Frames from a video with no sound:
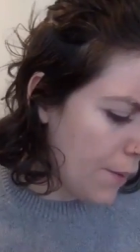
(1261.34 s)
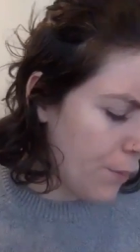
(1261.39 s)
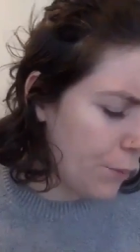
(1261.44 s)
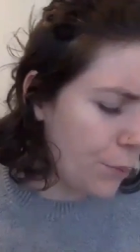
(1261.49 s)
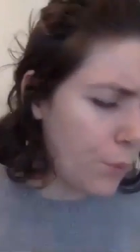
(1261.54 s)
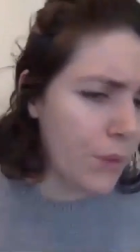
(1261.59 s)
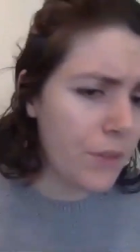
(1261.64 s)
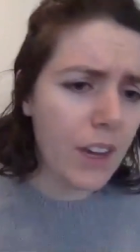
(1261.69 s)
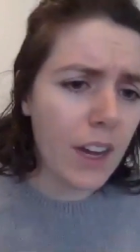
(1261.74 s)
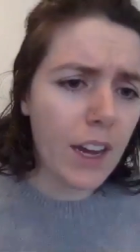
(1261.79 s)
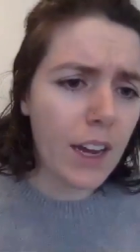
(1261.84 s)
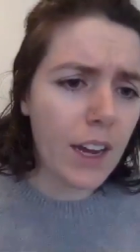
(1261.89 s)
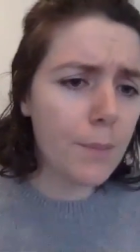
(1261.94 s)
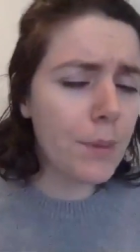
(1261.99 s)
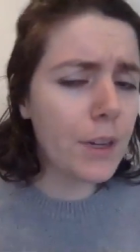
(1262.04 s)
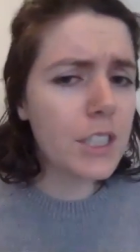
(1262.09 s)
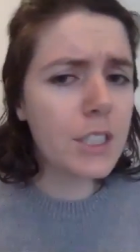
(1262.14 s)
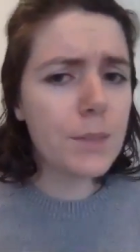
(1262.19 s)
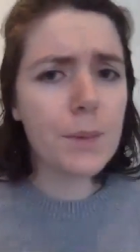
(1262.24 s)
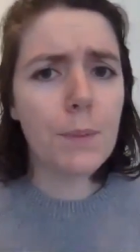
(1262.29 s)
we've got a
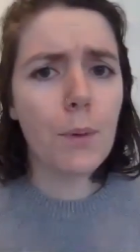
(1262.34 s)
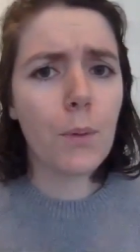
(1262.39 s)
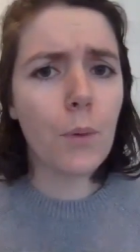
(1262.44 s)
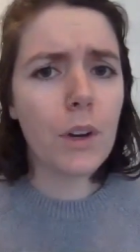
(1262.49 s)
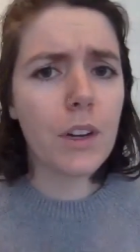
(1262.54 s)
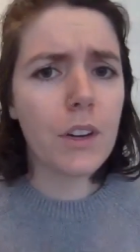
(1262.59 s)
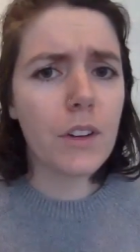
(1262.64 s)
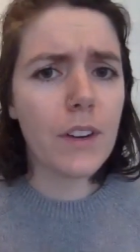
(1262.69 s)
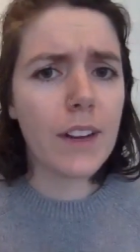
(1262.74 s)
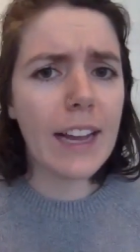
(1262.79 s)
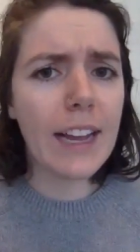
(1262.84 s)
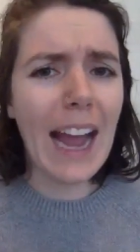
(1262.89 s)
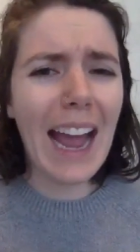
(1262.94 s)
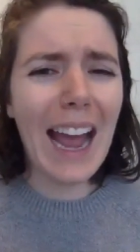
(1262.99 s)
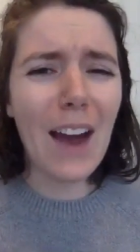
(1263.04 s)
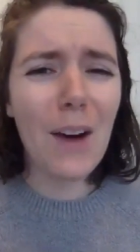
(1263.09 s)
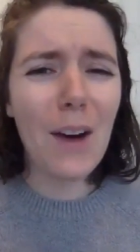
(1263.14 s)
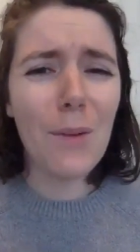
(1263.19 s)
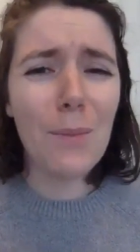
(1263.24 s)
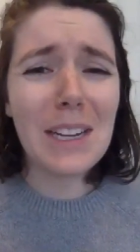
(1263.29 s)
bunch of people wondering
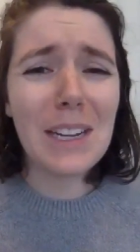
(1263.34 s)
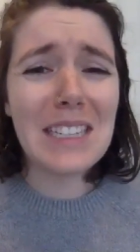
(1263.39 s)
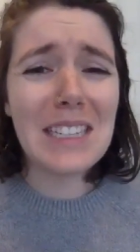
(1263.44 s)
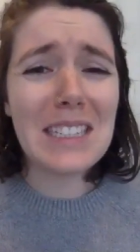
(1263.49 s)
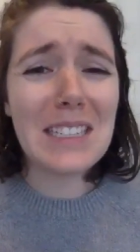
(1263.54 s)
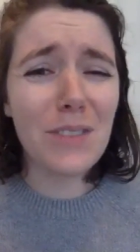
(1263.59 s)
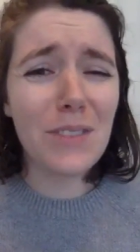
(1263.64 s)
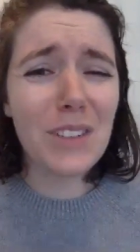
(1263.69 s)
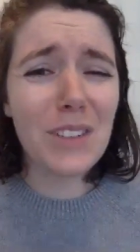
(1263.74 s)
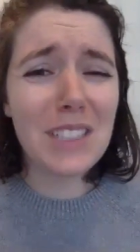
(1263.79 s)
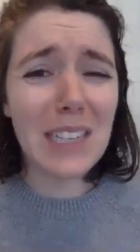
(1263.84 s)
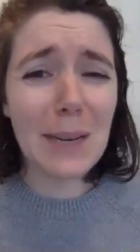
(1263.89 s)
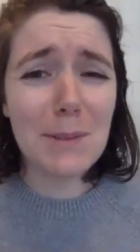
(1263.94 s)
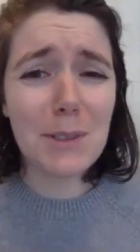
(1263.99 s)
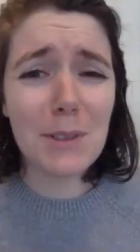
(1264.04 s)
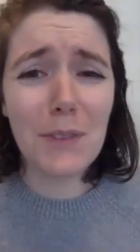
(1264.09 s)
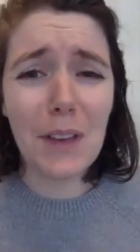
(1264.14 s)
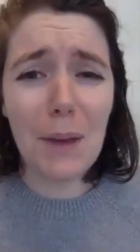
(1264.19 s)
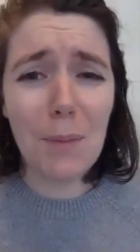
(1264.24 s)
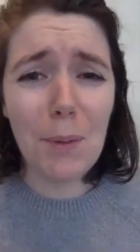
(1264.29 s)
how many different types of
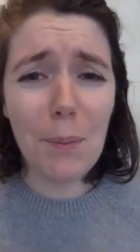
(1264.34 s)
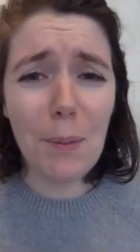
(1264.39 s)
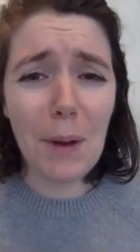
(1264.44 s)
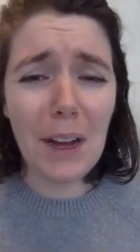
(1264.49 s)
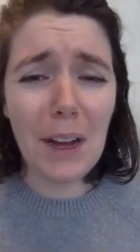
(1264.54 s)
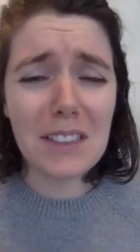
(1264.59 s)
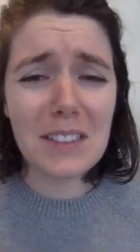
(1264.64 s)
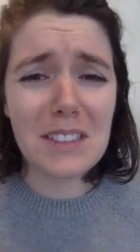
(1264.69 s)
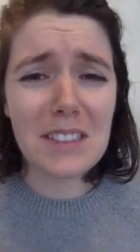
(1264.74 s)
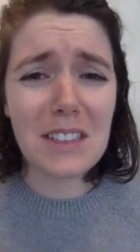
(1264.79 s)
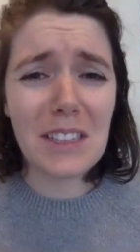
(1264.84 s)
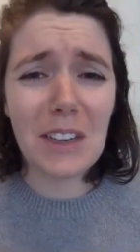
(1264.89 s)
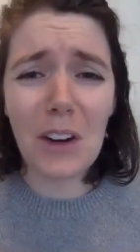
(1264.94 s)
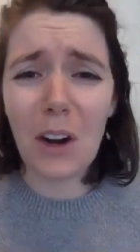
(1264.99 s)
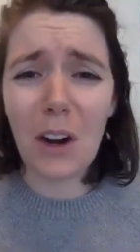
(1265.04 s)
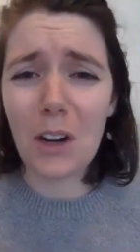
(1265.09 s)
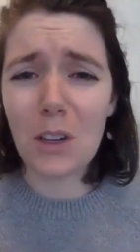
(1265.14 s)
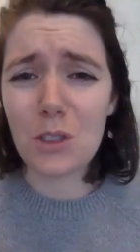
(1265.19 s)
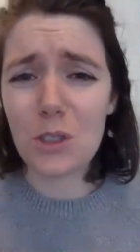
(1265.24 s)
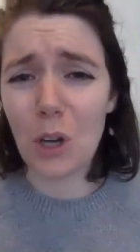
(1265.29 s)
amphipods there
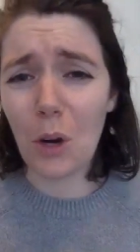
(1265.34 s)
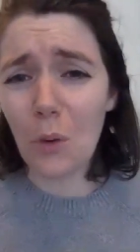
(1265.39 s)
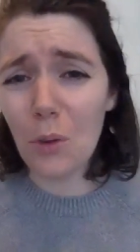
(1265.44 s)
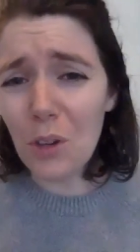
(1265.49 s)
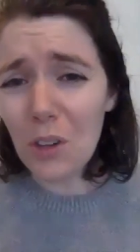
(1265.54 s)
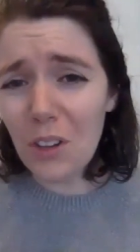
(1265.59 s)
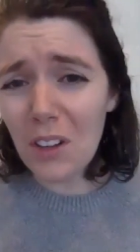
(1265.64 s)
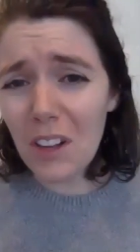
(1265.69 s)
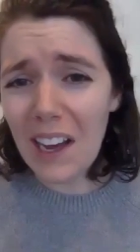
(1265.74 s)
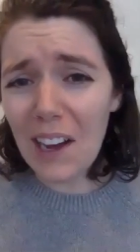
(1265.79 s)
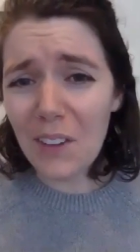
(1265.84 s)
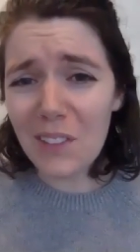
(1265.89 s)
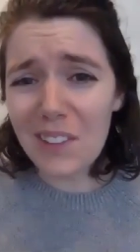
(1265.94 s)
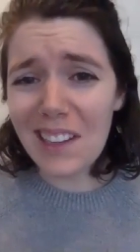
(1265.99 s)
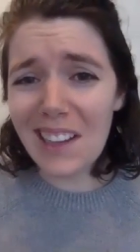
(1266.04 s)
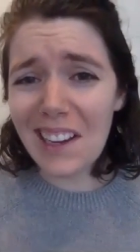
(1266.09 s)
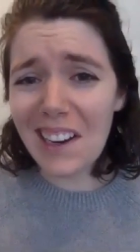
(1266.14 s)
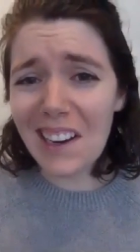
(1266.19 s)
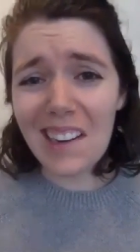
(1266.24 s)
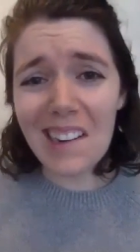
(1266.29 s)
are total out
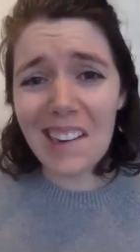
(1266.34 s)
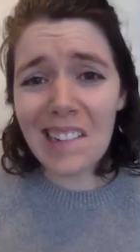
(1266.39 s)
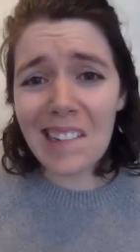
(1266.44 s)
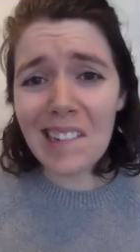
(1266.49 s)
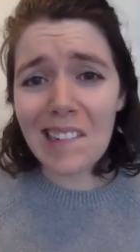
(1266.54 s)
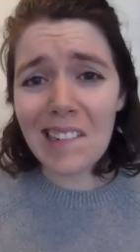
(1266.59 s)
there?